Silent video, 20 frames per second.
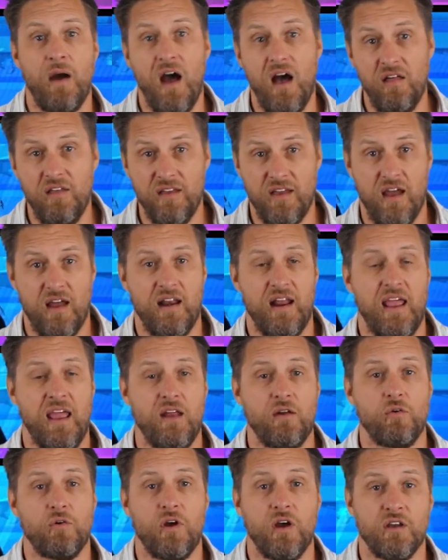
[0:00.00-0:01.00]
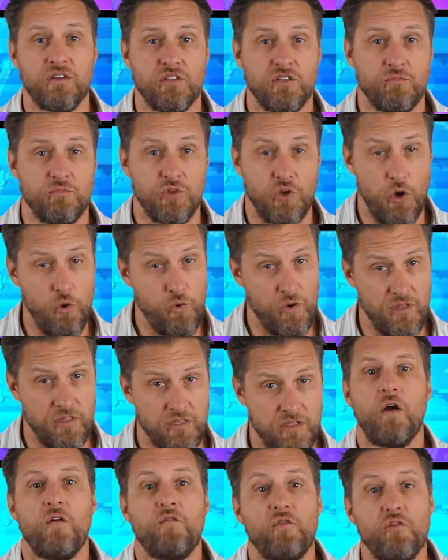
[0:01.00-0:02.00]
Polygon handle custom
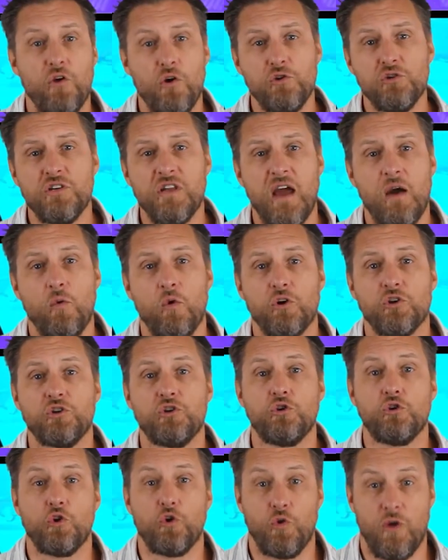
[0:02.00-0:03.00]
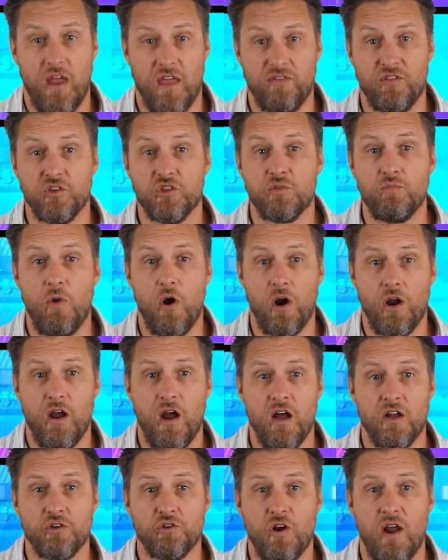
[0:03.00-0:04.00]
tokens. For those networks, you create the smart
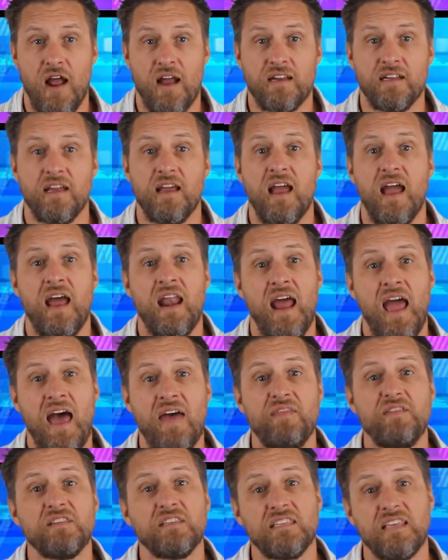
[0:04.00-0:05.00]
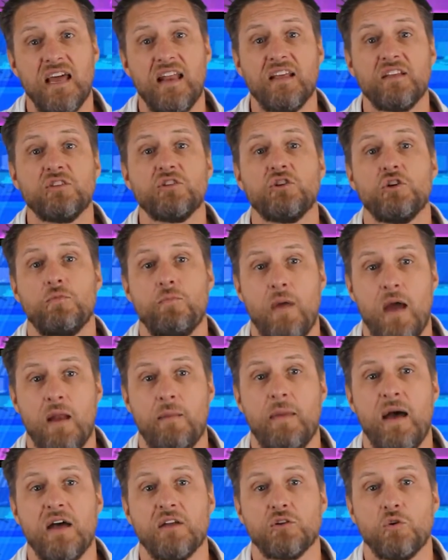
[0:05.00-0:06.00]
contract and add the settings to your
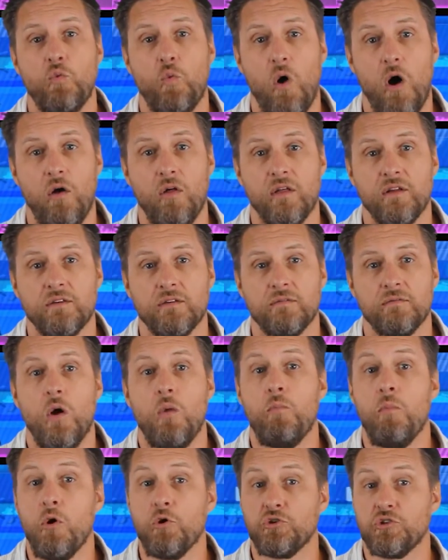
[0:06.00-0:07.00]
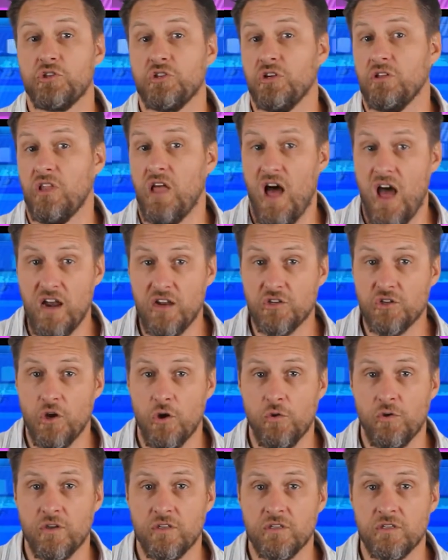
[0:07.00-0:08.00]
MetaMask wallet. Most Solana
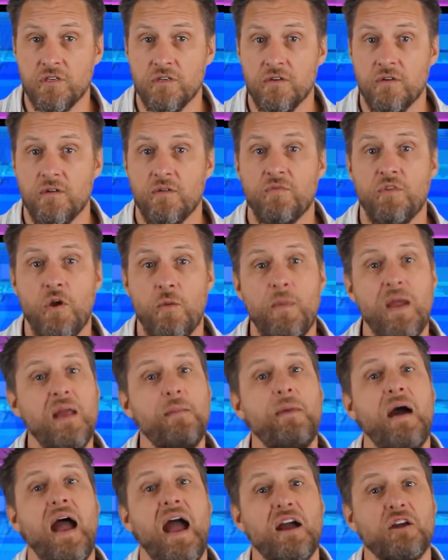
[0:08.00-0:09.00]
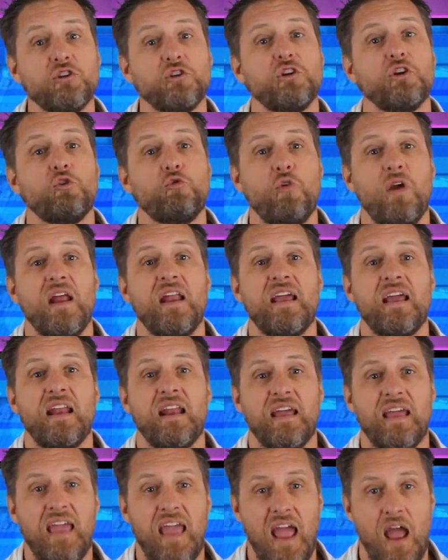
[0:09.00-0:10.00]
tokens, they're made by actually creating an
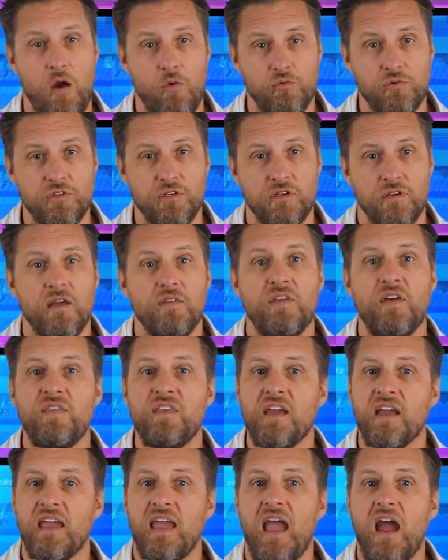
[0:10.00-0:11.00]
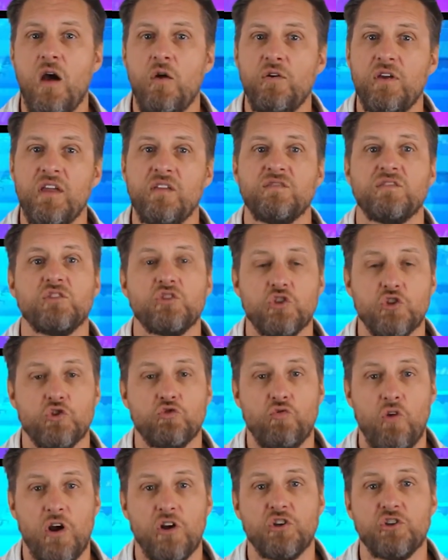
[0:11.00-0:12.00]
account. Then the account gives
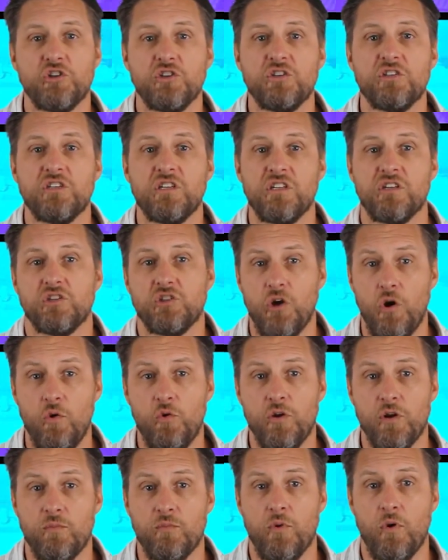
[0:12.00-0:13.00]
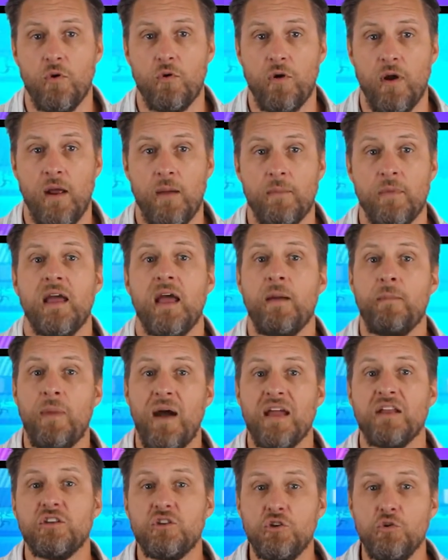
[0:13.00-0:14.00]
instructions to the token program. And
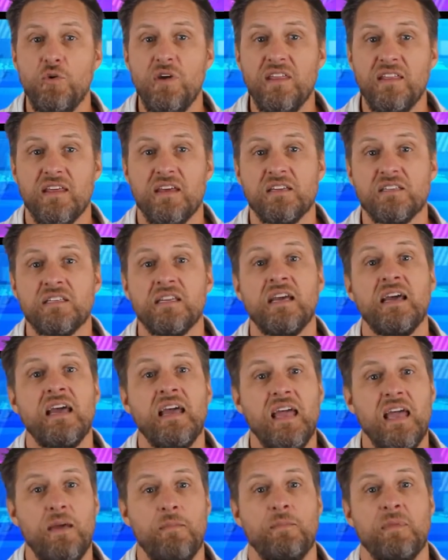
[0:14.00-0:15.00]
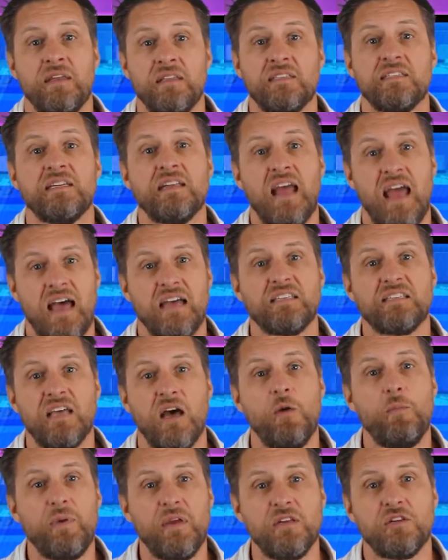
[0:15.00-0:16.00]
by doing this, it mints an
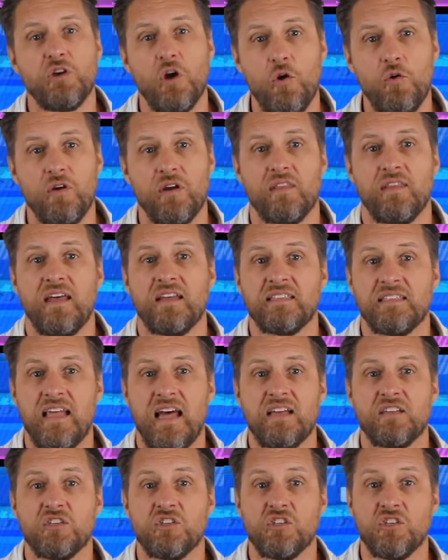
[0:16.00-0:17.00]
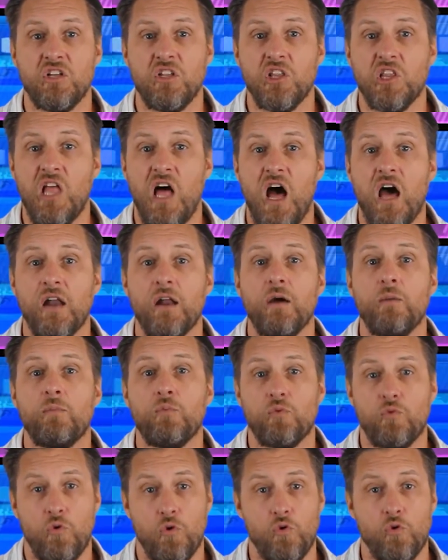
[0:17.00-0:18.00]
SLP token. That's that Solana
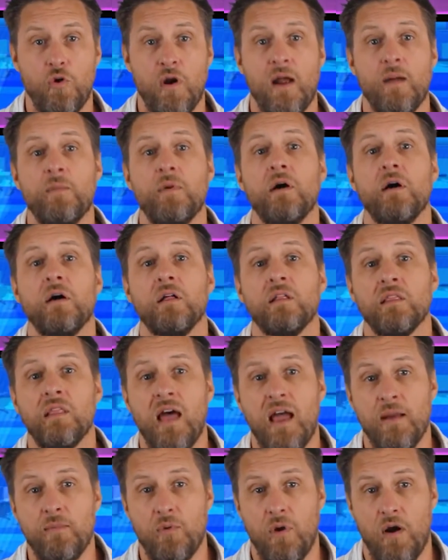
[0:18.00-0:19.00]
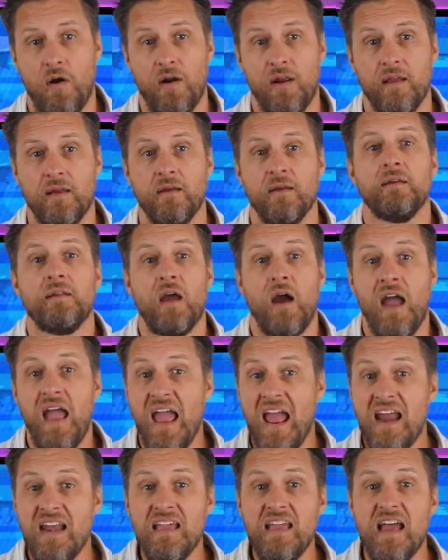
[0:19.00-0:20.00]
program library. Now,
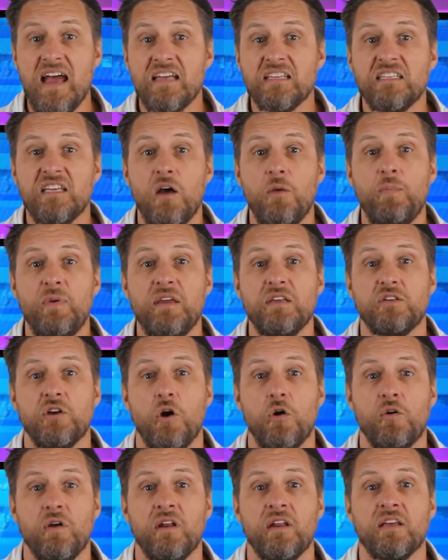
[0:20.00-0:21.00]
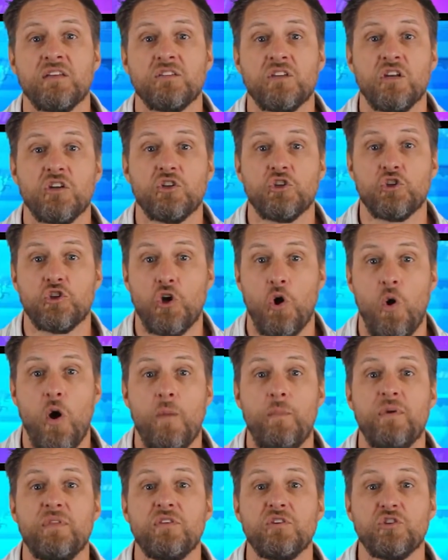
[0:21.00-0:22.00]
any SLP token is going to show
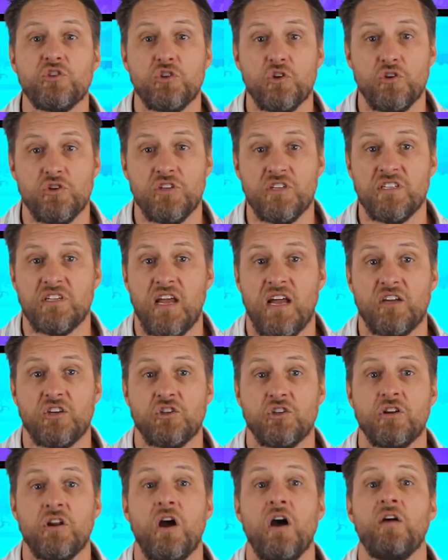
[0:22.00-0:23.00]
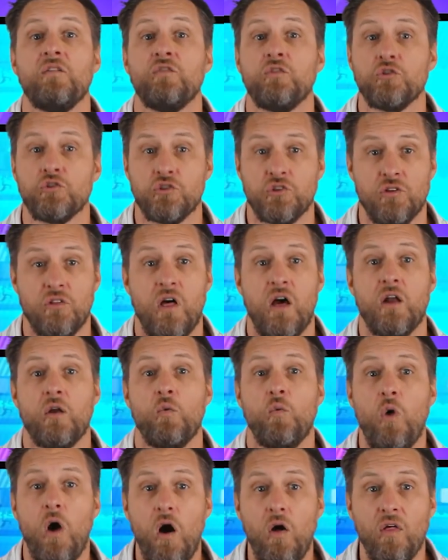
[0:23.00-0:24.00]
up in the search section of your Solana
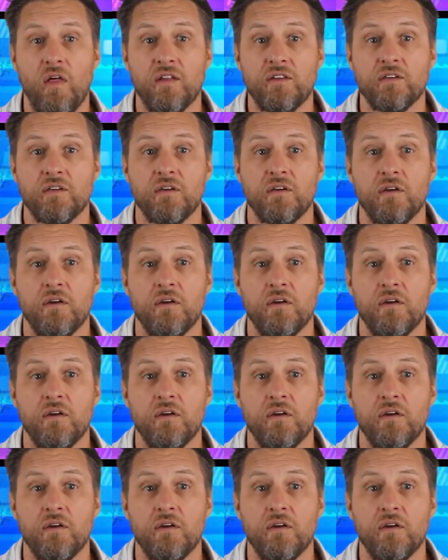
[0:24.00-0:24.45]
wallet.